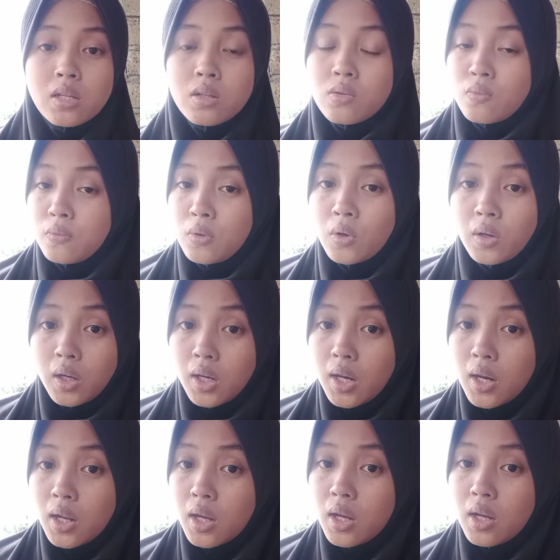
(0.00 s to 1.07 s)
as
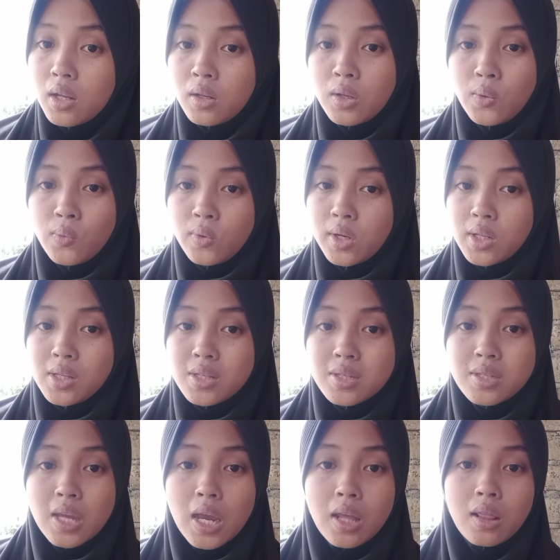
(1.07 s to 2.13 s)
Florida, the United
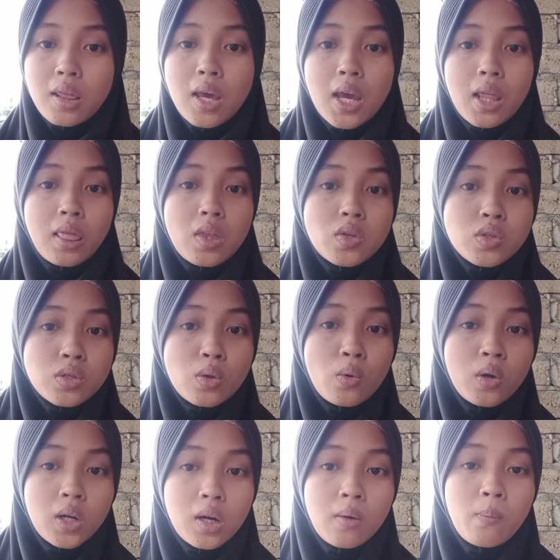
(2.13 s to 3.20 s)
States, and the
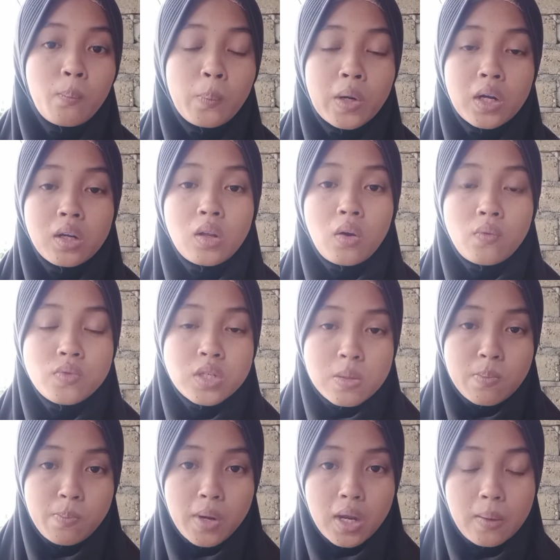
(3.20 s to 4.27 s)
southern part of
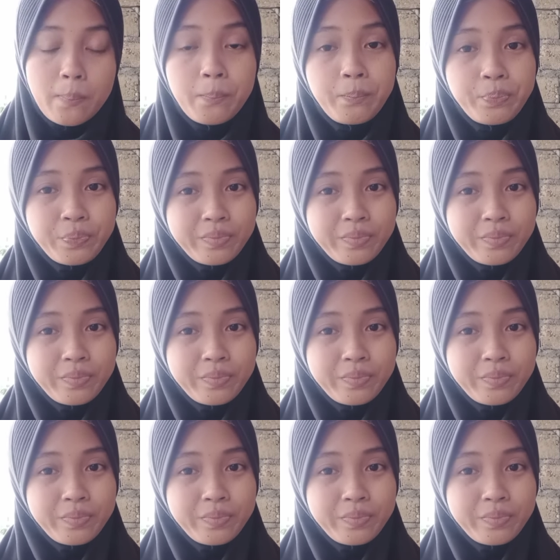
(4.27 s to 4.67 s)
Japan.